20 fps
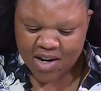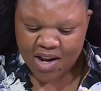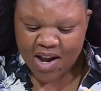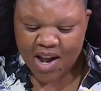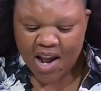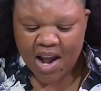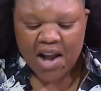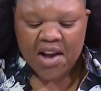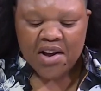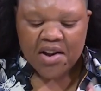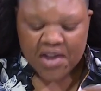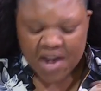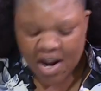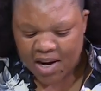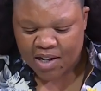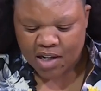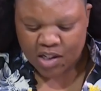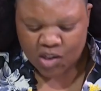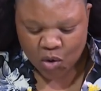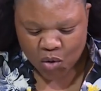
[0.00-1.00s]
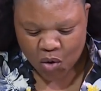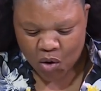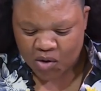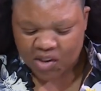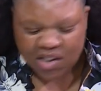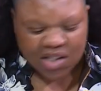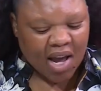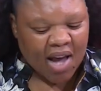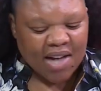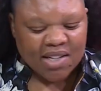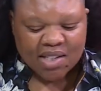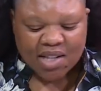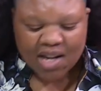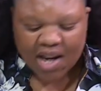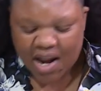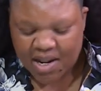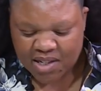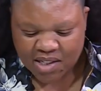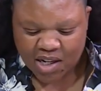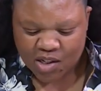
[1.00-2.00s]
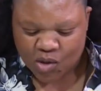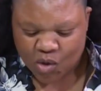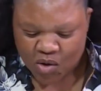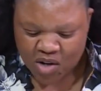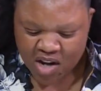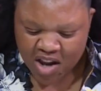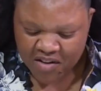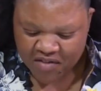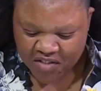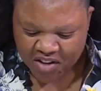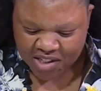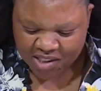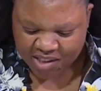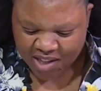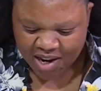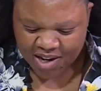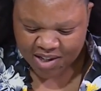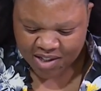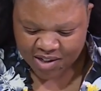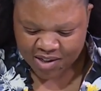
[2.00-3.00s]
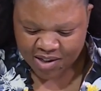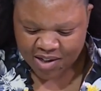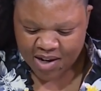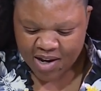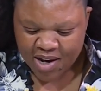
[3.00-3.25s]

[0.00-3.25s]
and rugged rocks are scattered on every side.